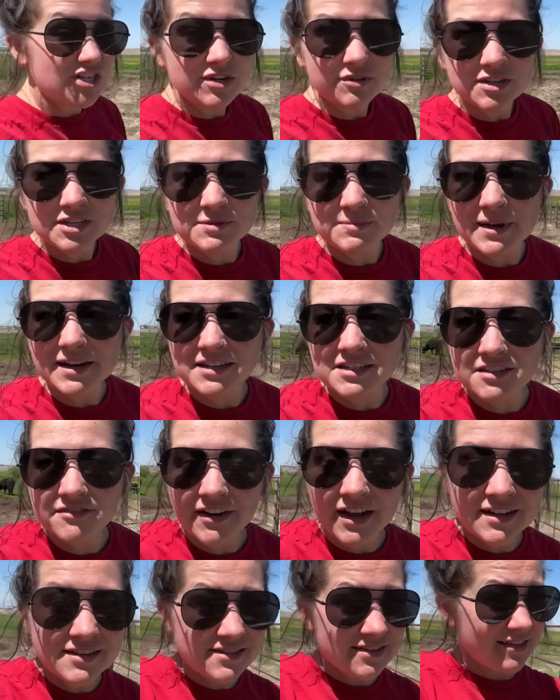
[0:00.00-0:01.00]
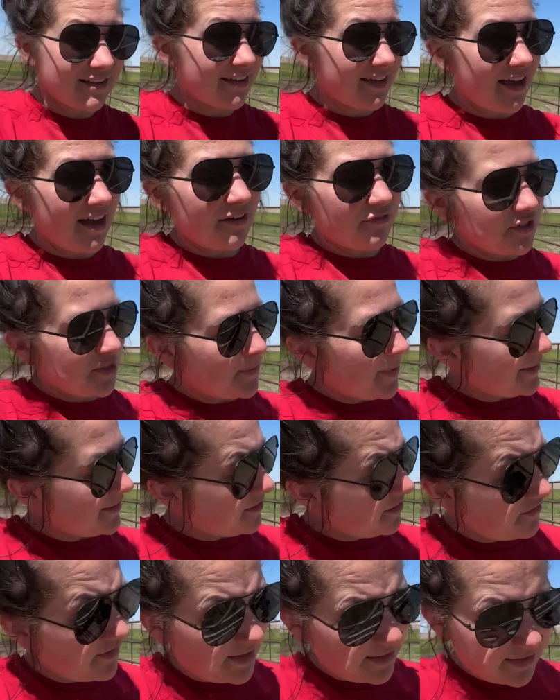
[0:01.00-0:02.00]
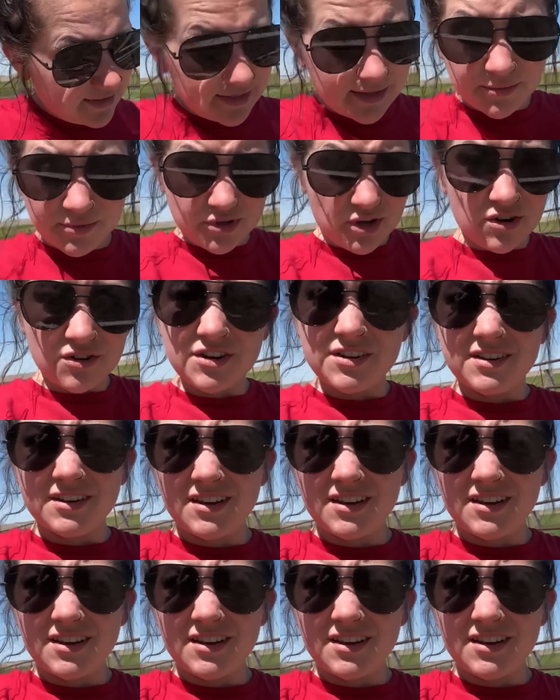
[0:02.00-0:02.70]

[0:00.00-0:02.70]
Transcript: respects fence and the calf respected fence, and it was all good to